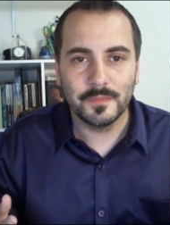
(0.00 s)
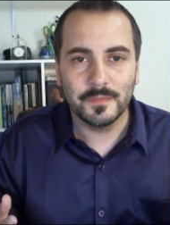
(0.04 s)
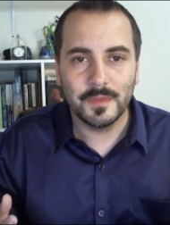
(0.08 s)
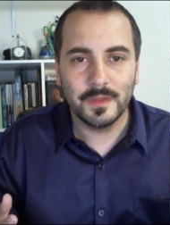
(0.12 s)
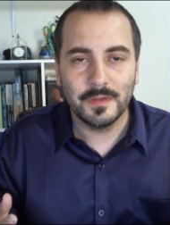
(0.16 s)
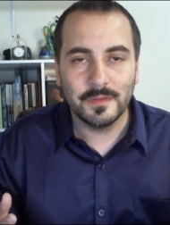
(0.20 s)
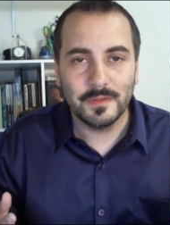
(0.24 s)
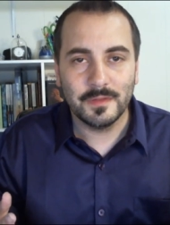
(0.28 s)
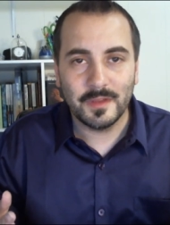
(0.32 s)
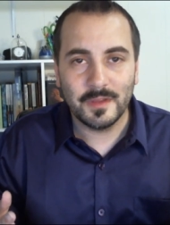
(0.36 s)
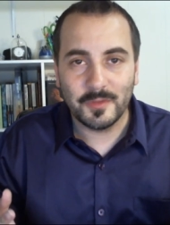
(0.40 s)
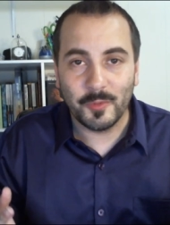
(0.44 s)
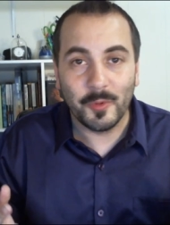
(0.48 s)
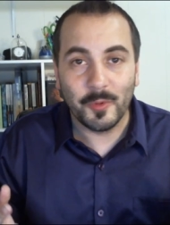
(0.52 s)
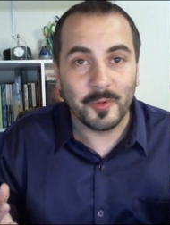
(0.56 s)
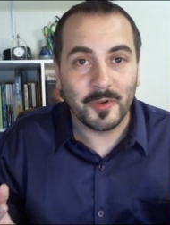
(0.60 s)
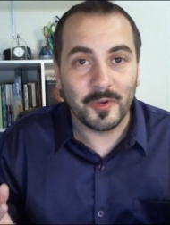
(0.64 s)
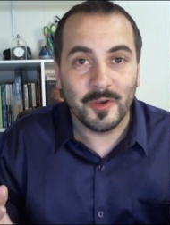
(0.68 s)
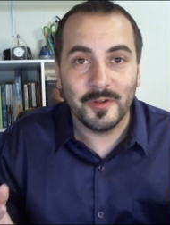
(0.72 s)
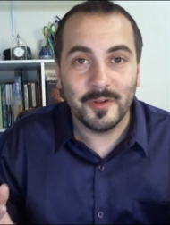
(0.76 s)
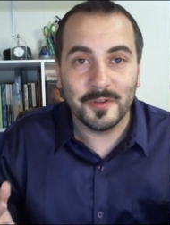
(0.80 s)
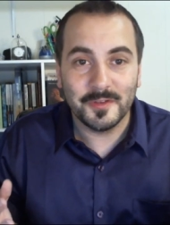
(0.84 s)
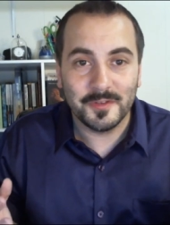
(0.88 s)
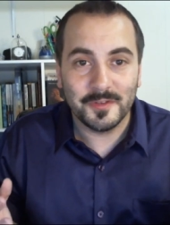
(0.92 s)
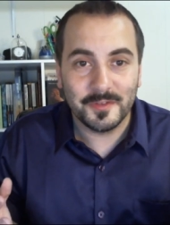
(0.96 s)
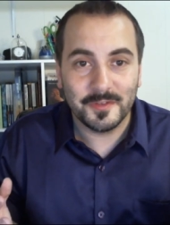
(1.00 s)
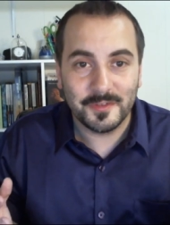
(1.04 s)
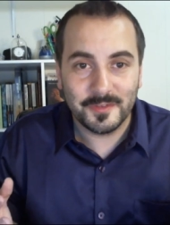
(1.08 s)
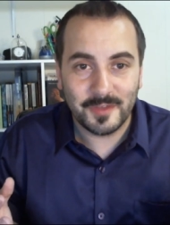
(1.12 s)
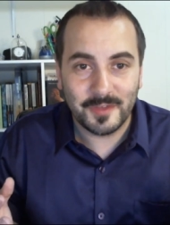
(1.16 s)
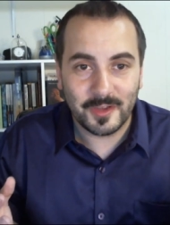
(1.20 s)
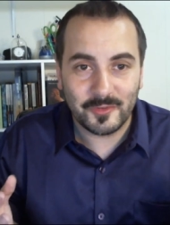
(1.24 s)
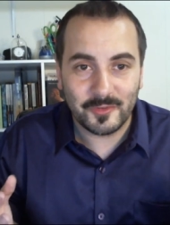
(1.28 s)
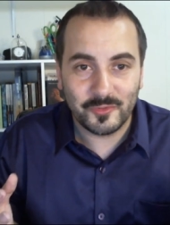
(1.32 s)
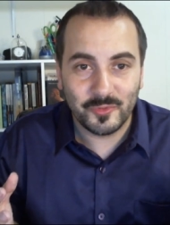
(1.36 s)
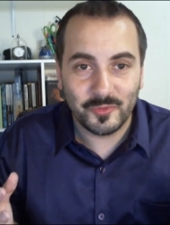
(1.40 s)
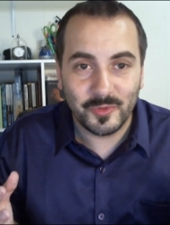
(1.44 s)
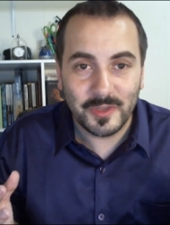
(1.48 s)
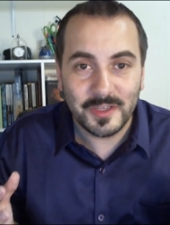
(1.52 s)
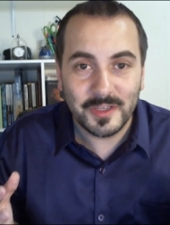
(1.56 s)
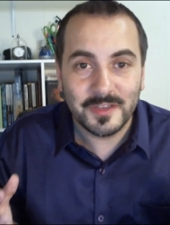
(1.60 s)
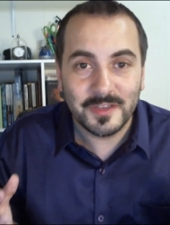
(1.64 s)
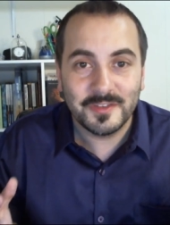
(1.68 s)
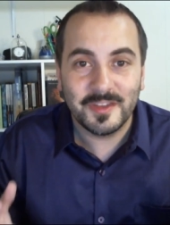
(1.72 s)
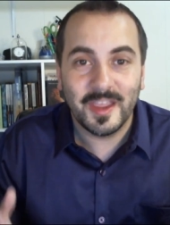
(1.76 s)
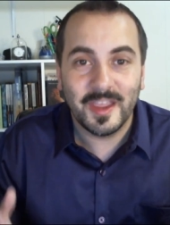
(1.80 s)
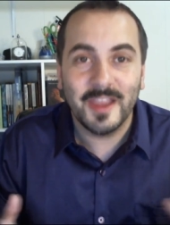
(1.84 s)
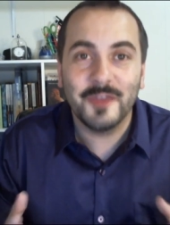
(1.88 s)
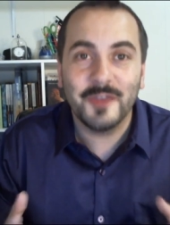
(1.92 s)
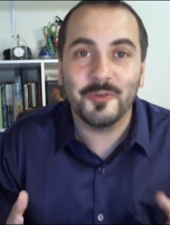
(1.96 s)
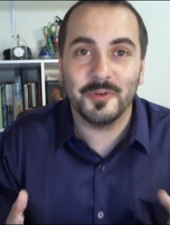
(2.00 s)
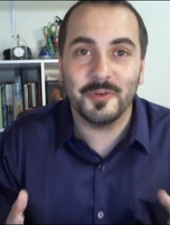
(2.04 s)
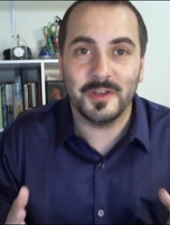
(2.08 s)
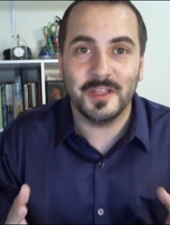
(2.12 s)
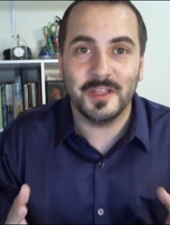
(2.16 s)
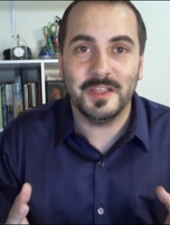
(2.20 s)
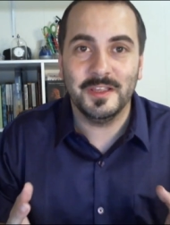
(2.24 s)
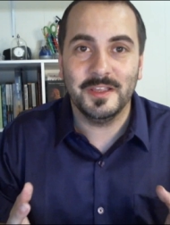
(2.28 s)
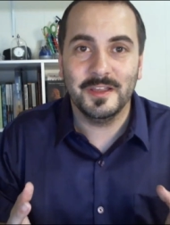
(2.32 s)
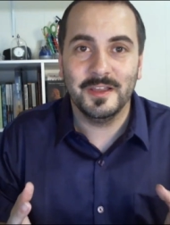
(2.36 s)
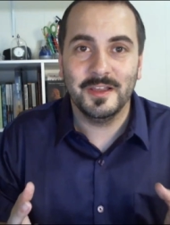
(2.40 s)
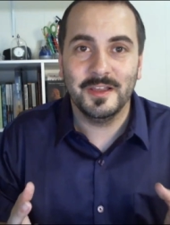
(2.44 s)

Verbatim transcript: That's why we call it sexual integrity.